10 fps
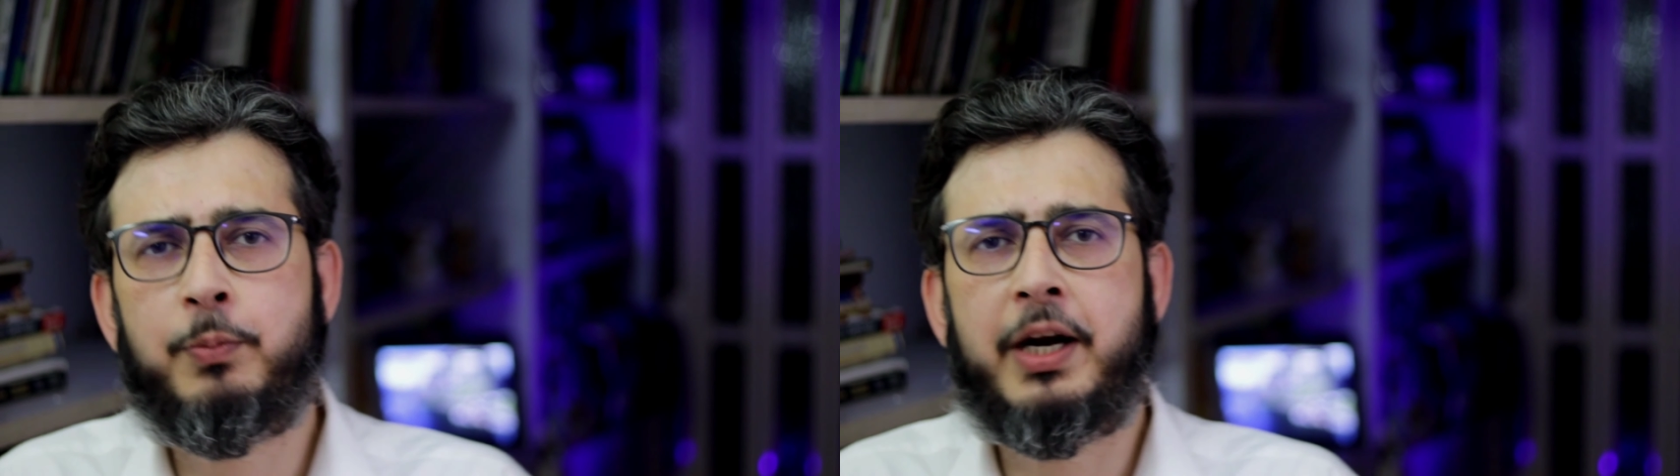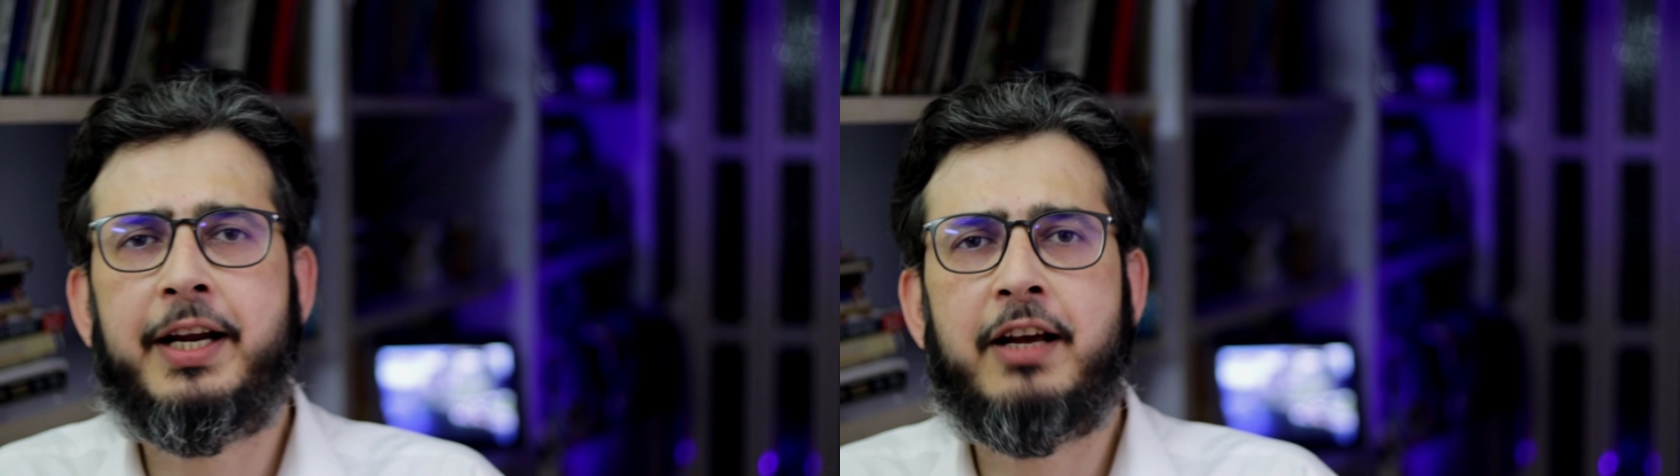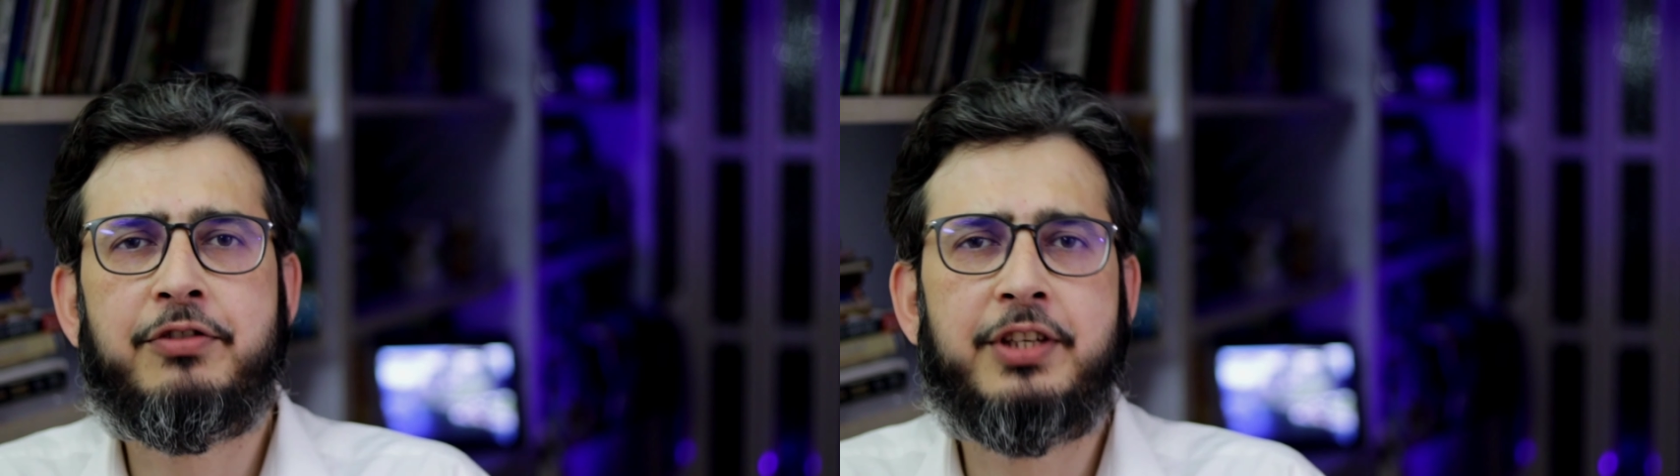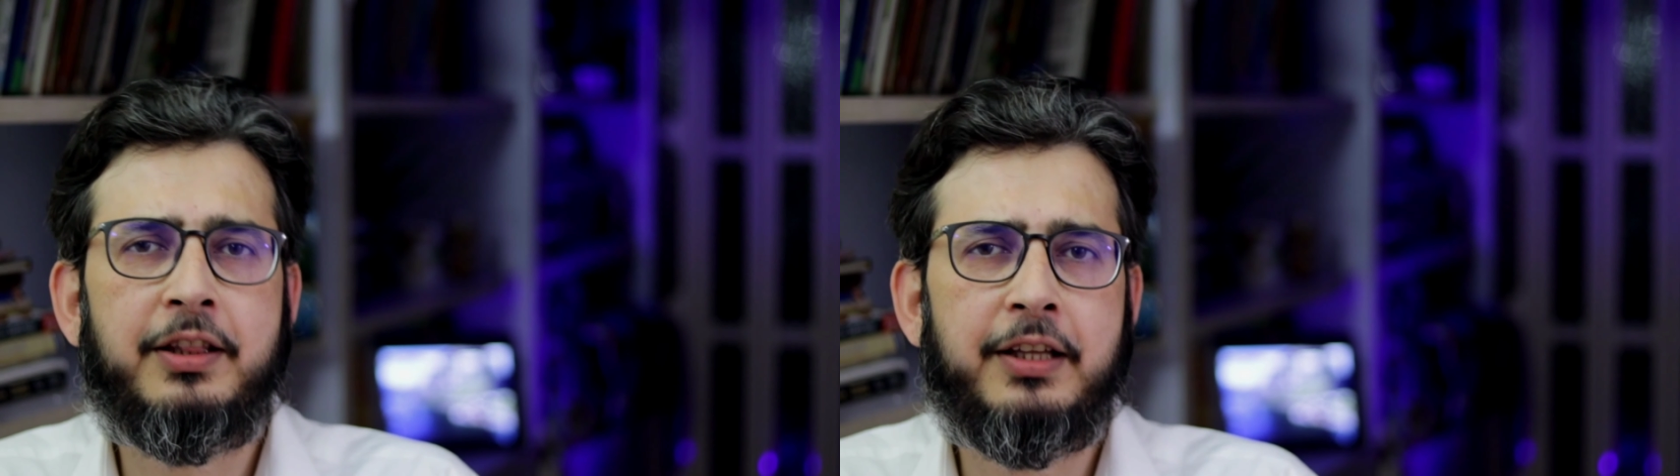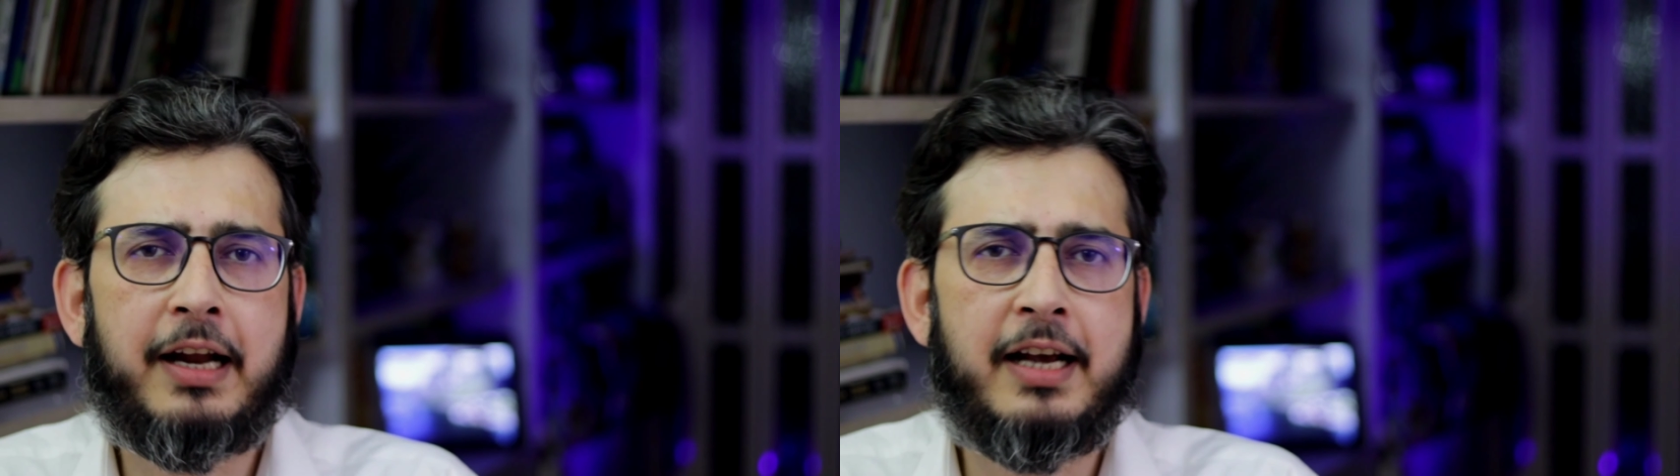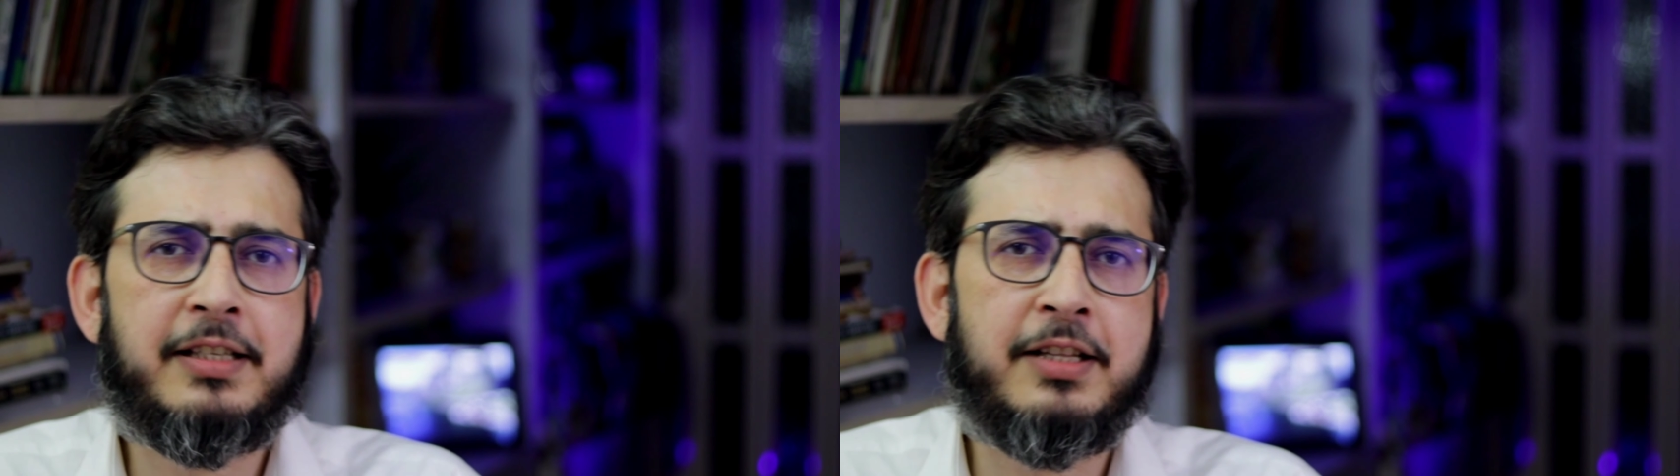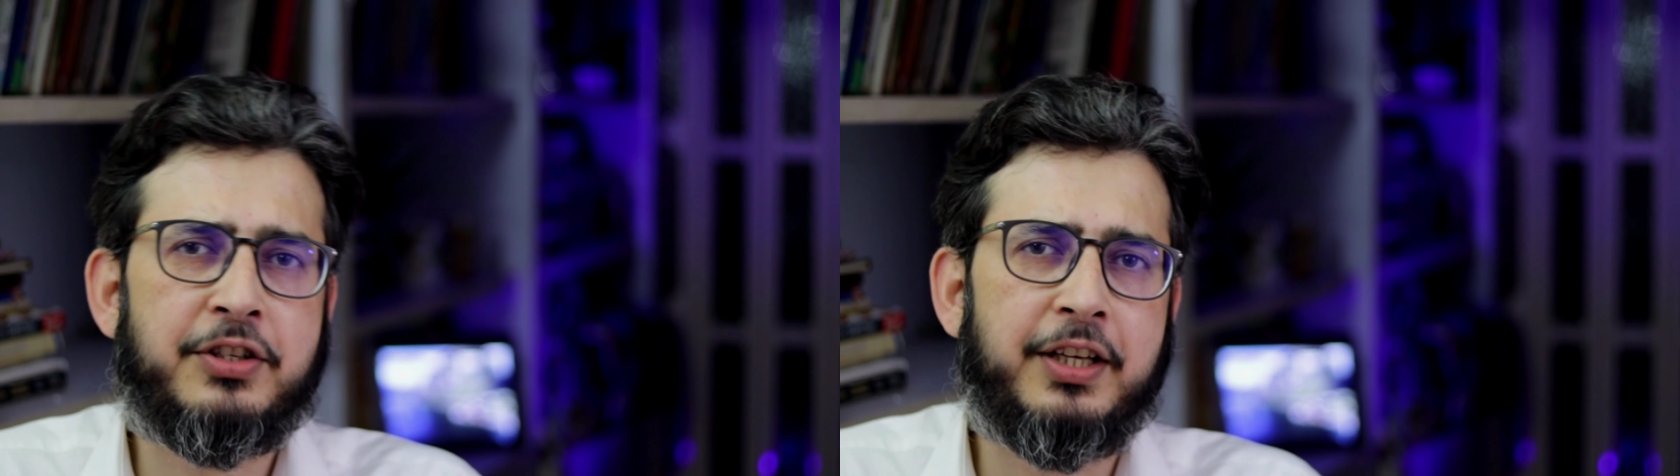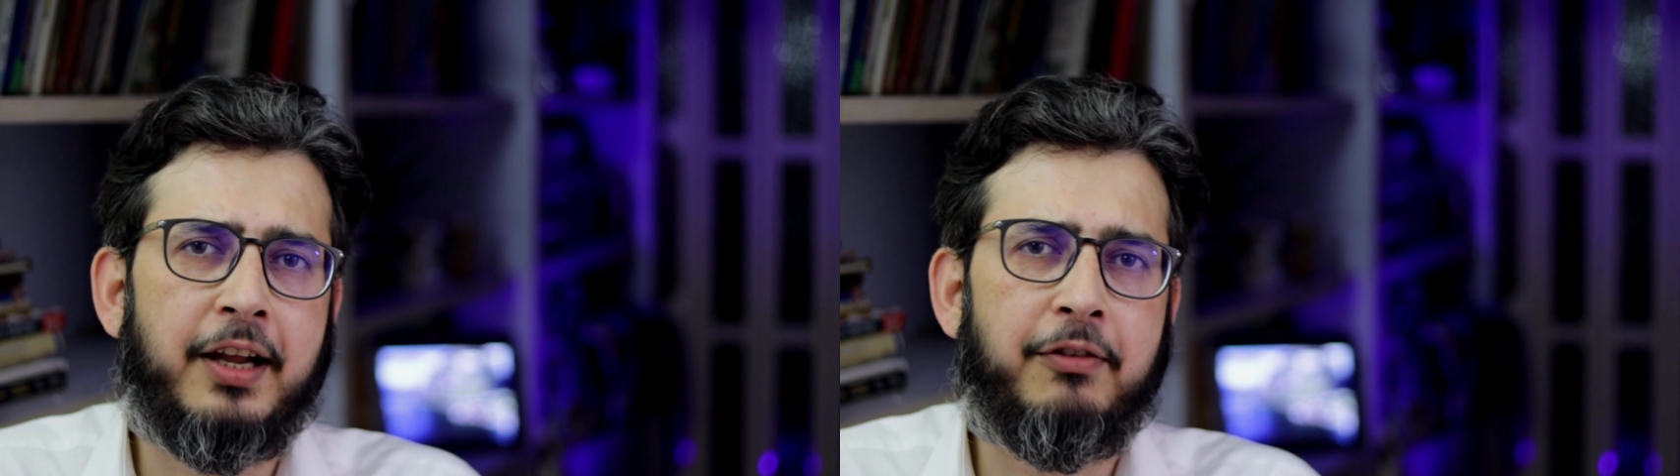you might have seen the rise
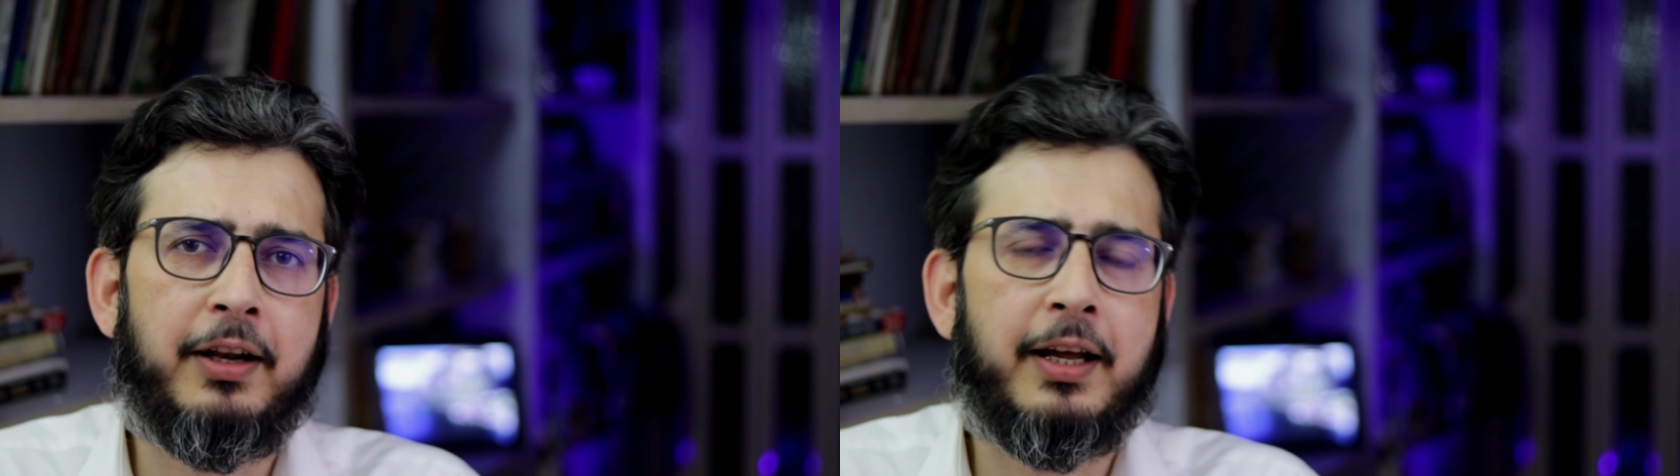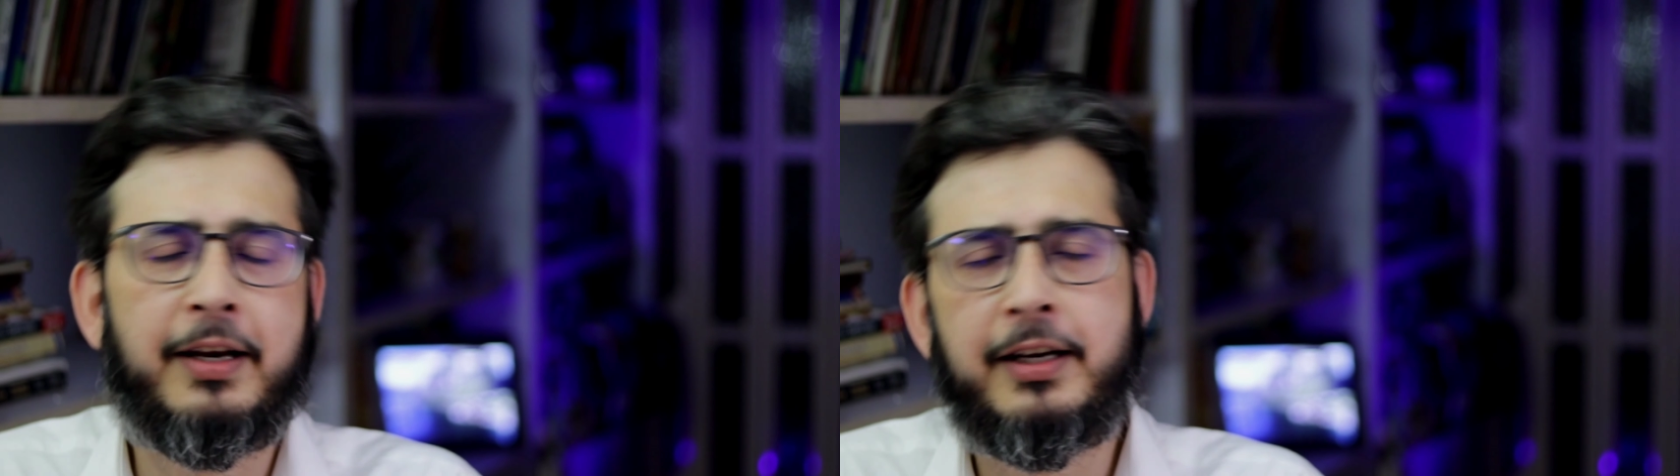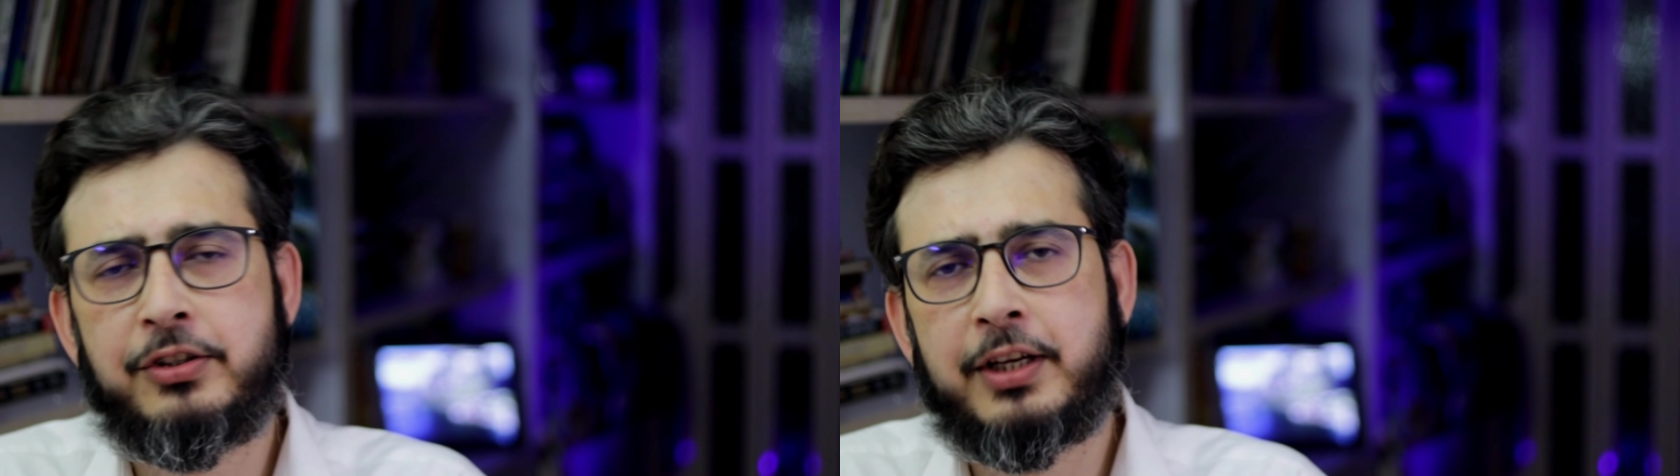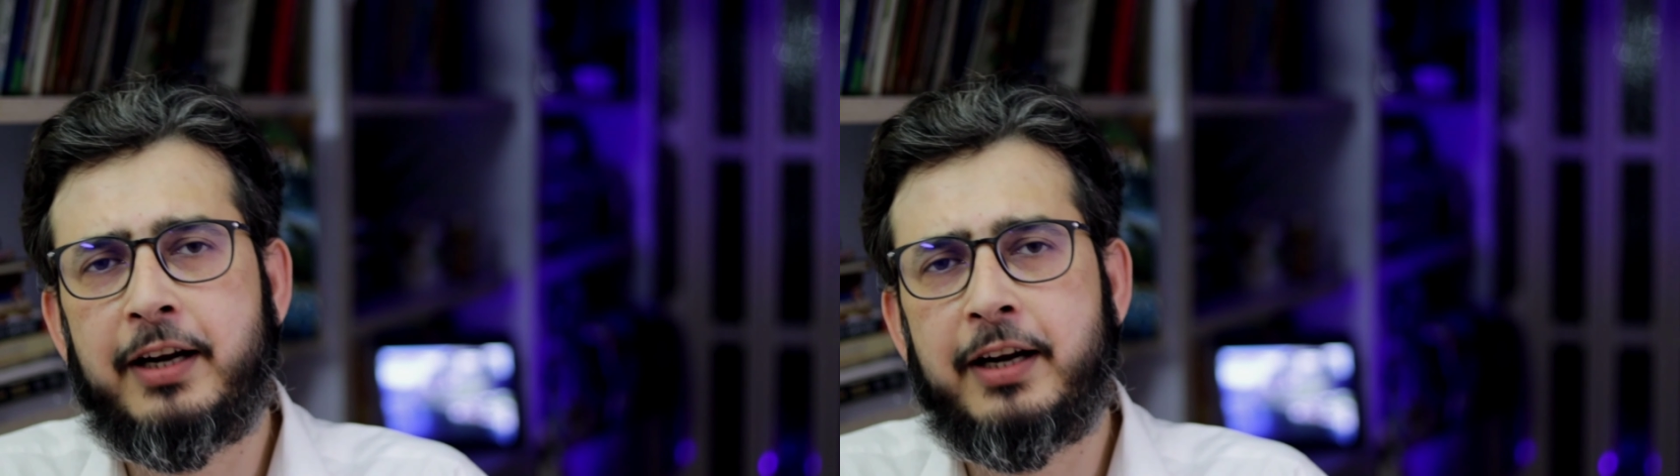in sea level and its